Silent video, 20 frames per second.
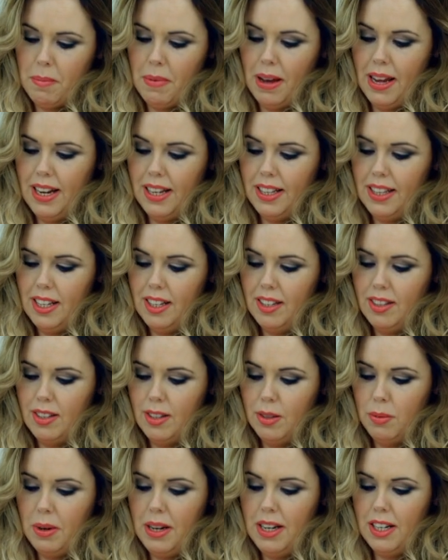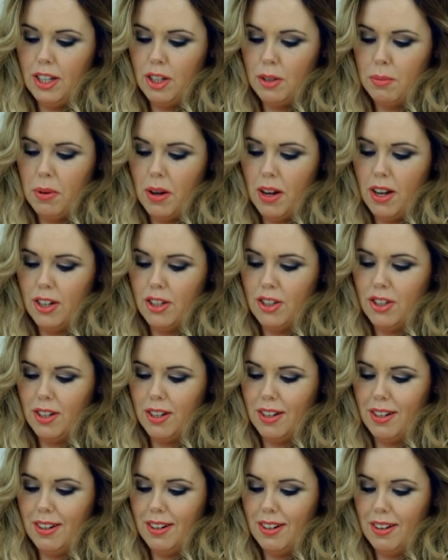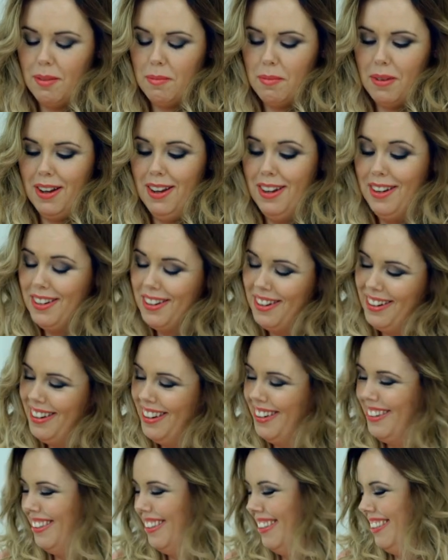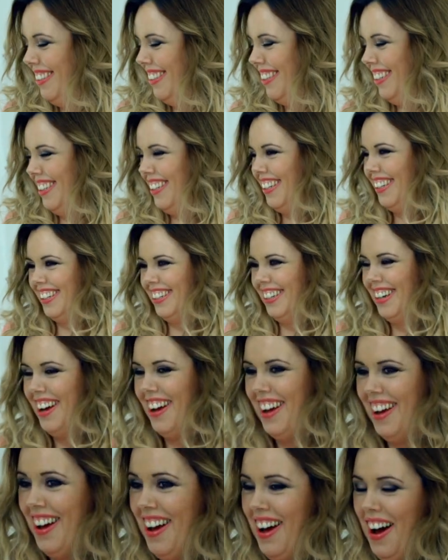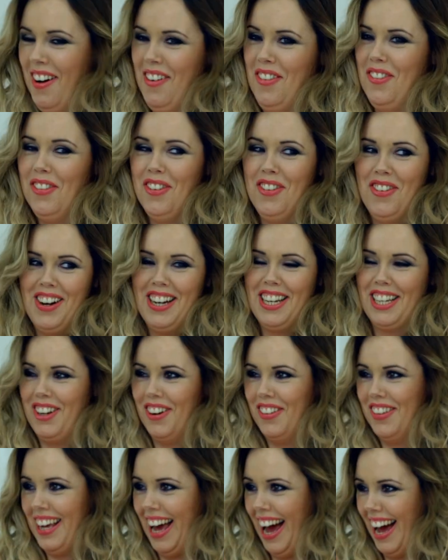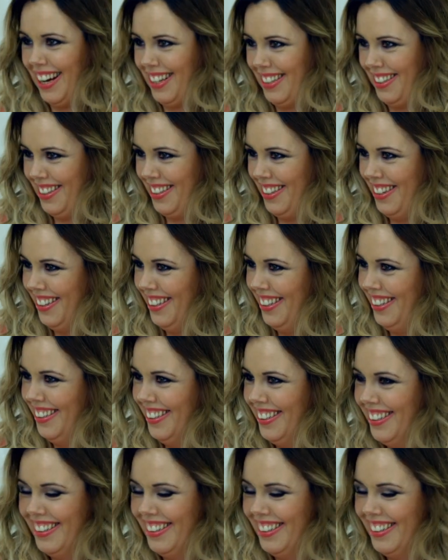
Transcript: Make this Swedish person... I've already got the accent.